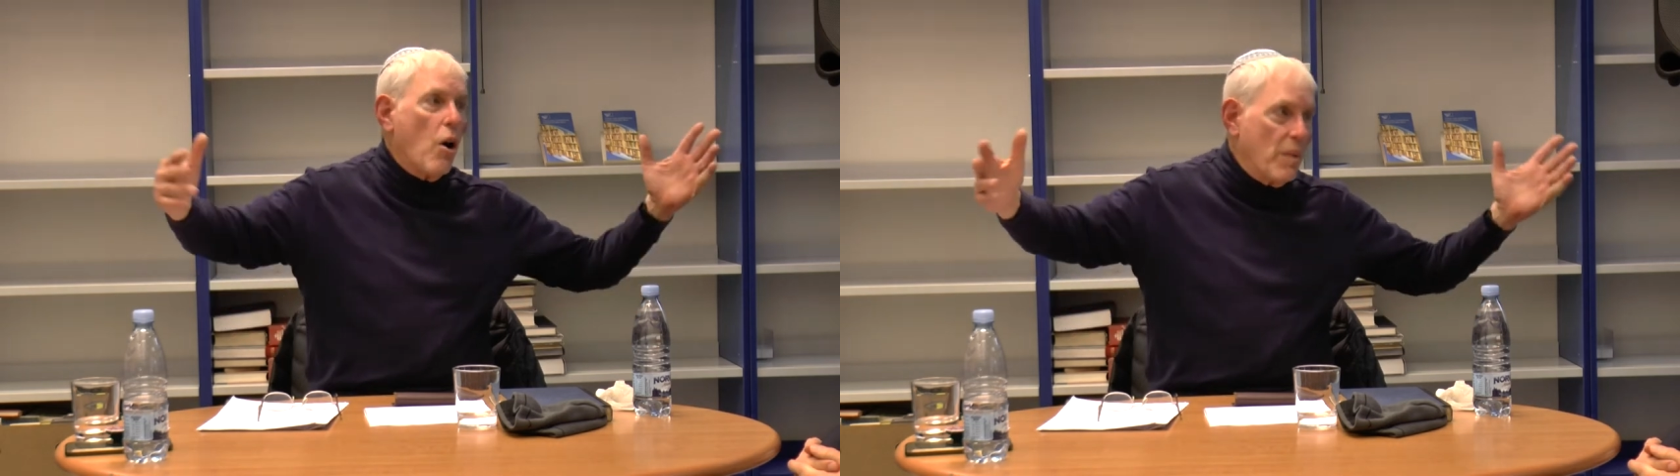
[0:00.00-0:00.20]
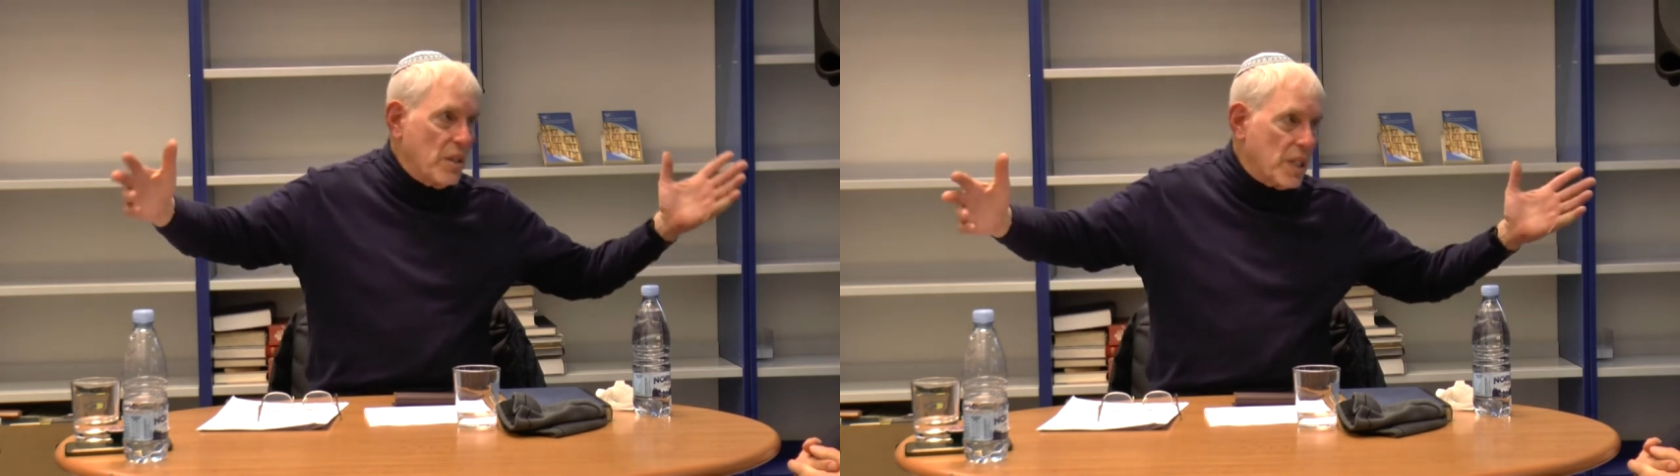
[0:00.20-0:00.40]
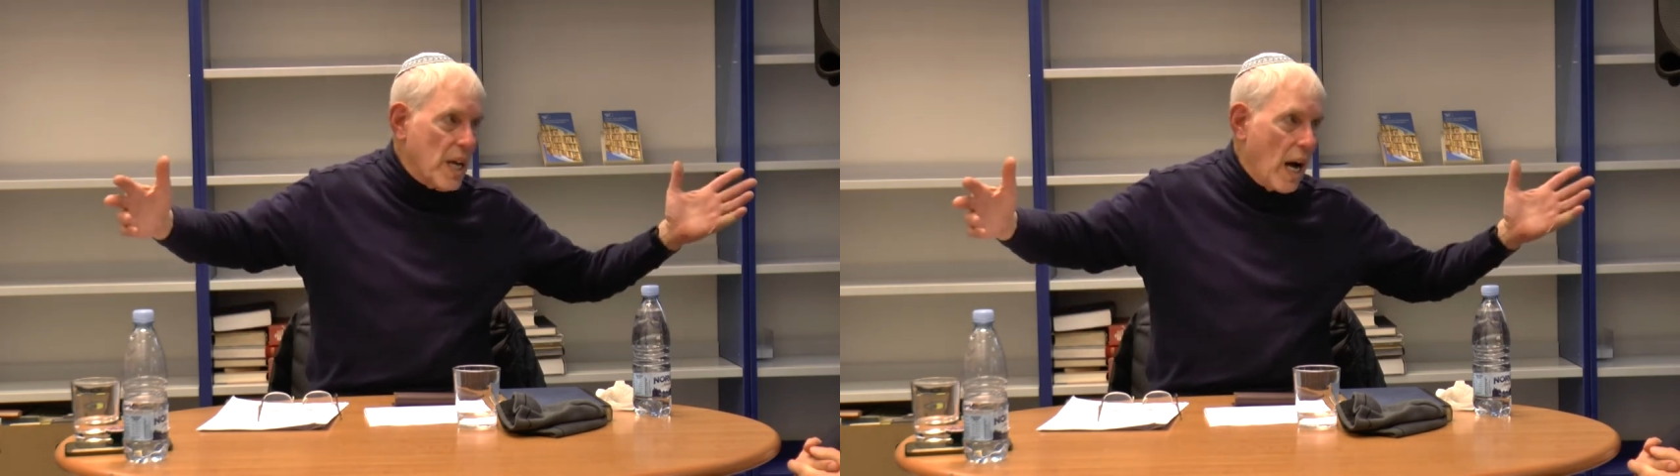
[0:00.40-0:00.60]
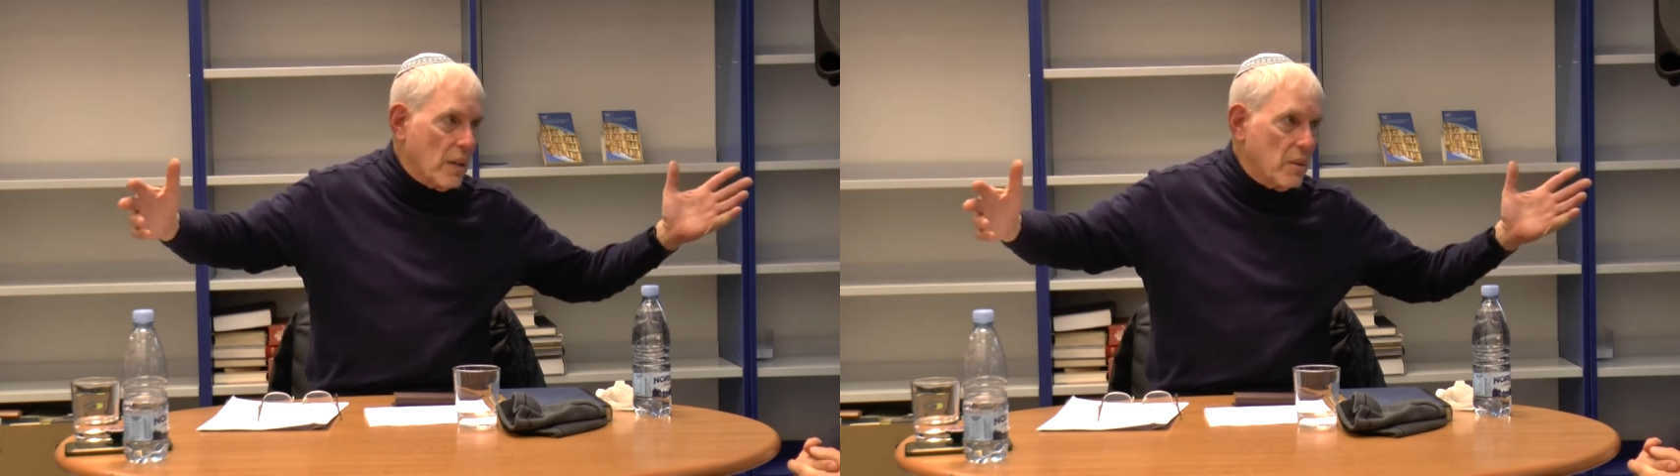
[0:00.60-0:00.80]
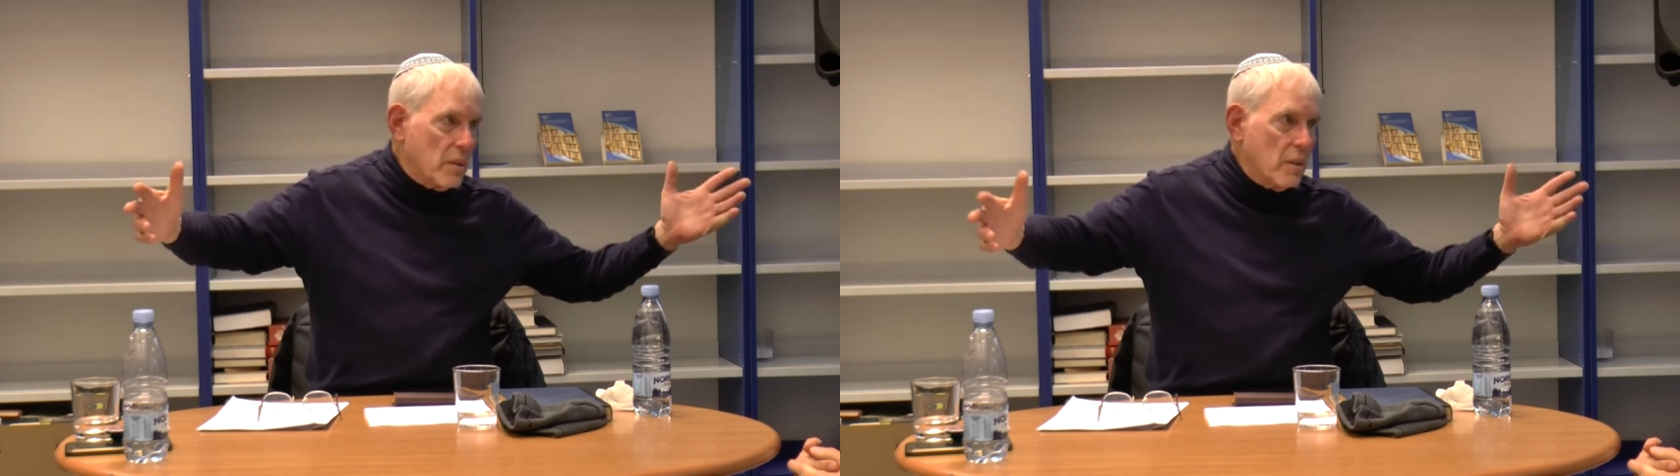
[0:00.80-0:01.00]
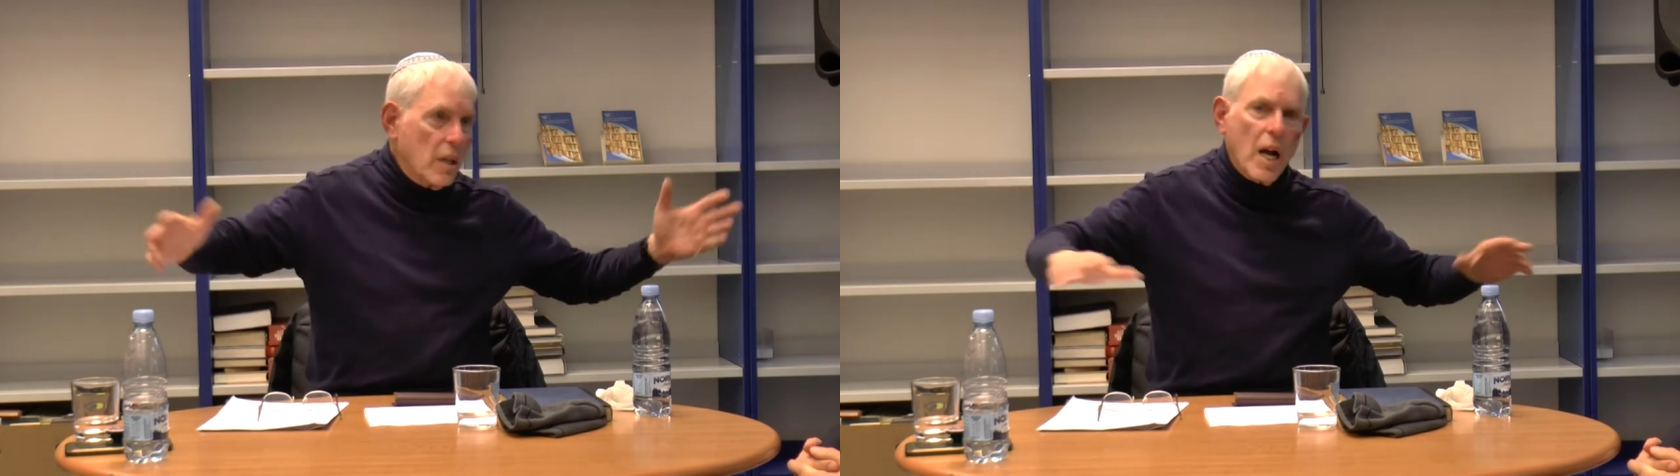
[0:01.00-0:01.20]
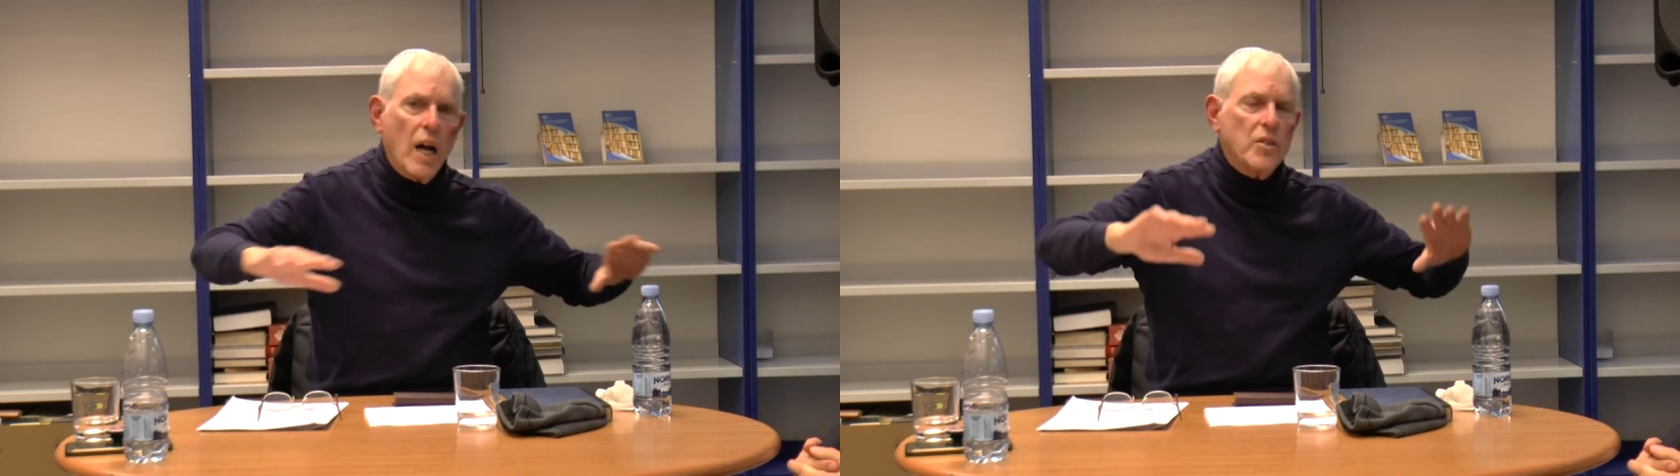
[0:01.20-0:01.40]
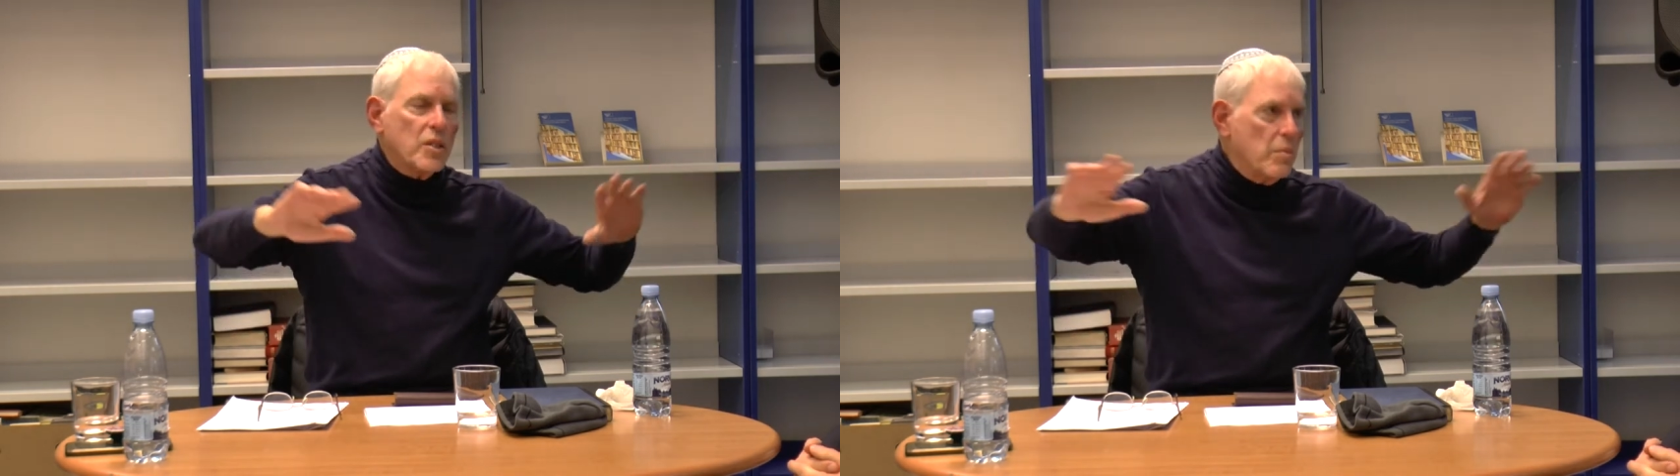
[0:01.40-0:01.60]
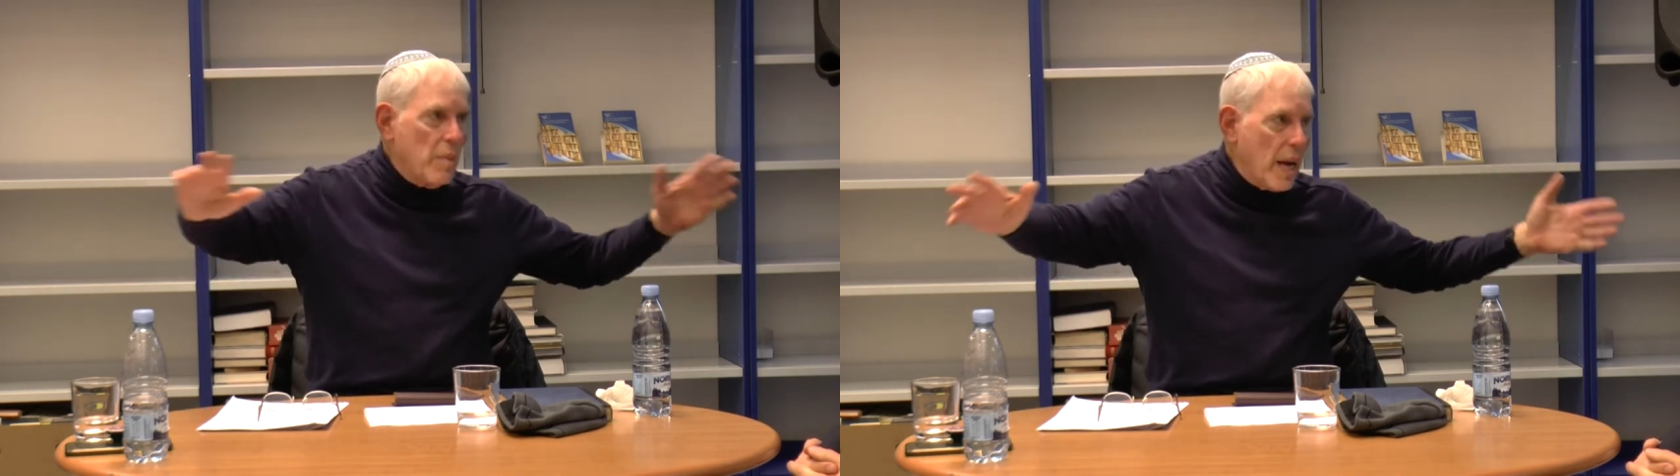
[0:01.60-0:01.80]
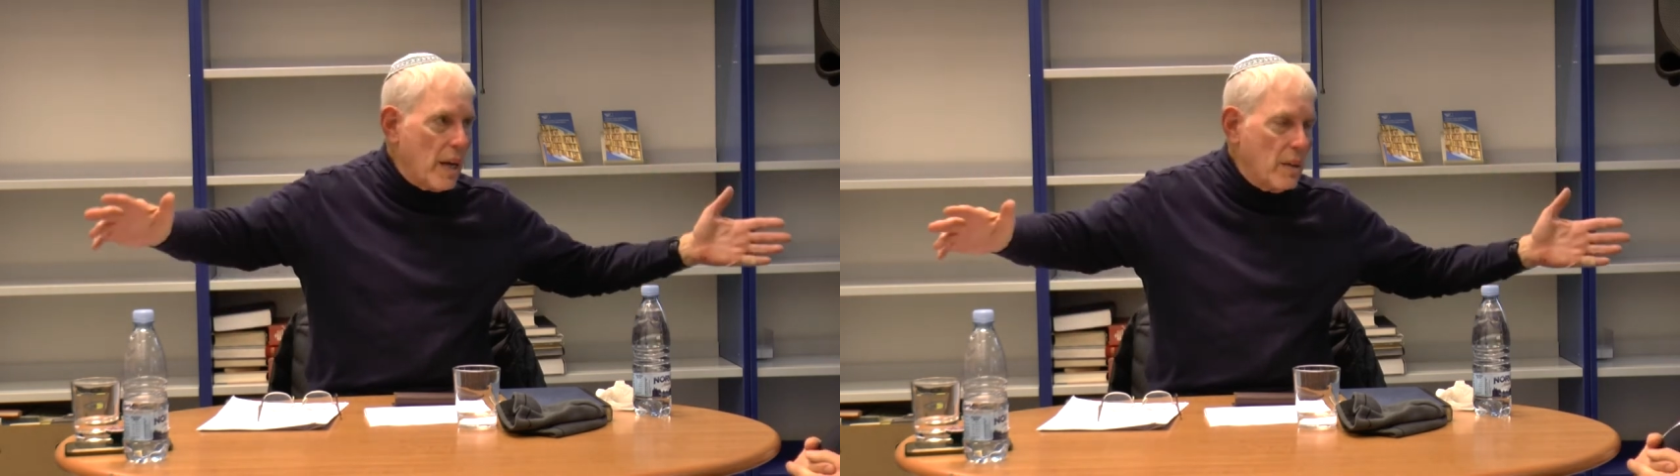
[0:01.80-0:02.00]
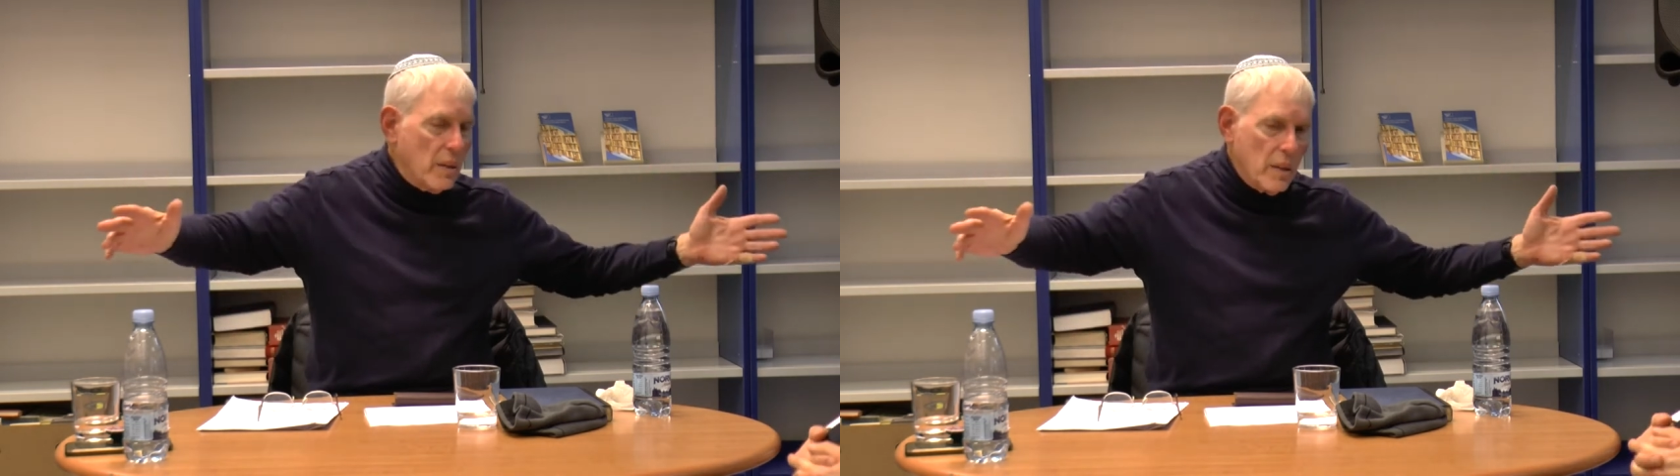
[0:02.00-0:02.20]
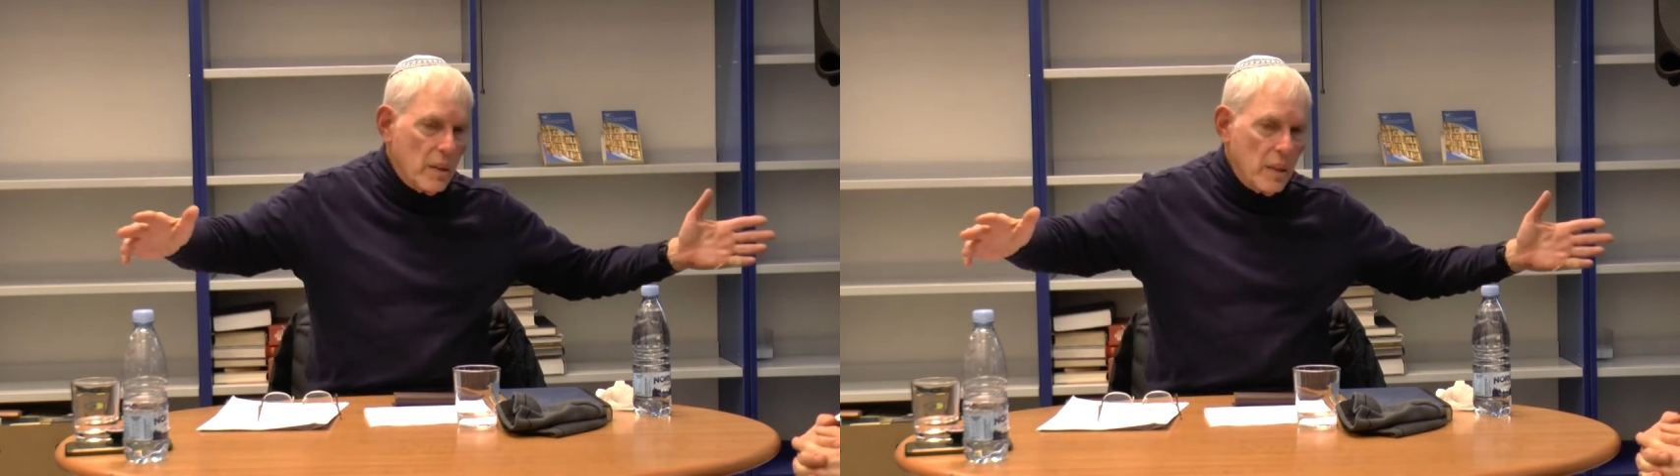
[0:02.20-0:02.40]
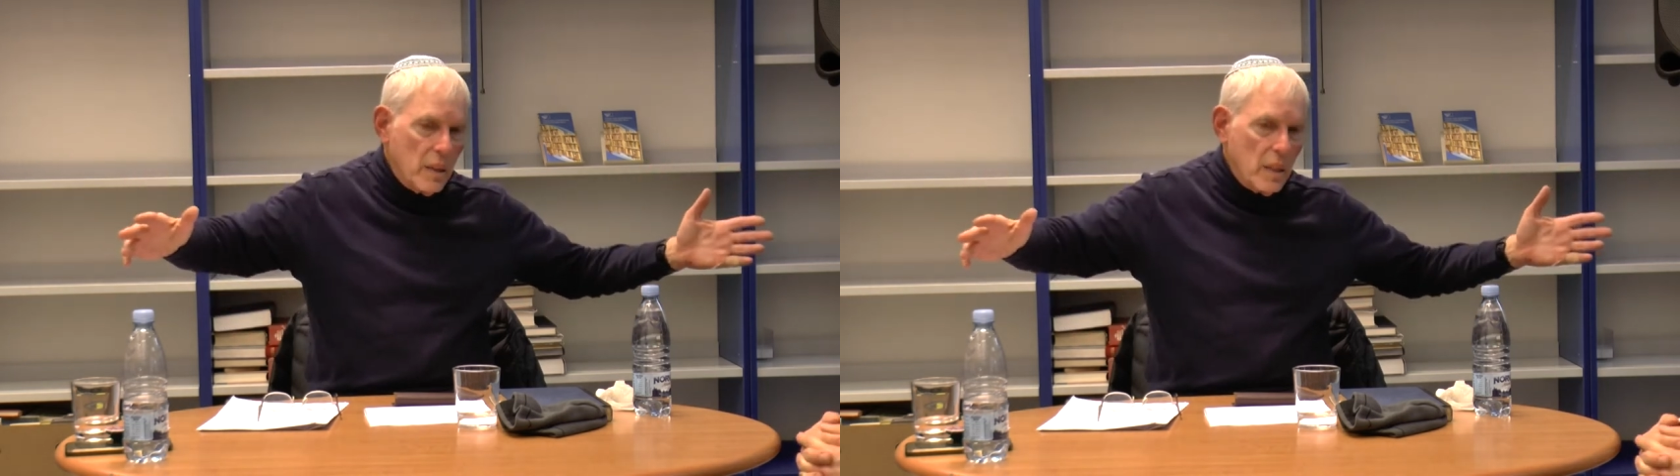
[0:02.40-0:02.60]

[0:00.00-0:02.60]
an enormous yacht, custom made.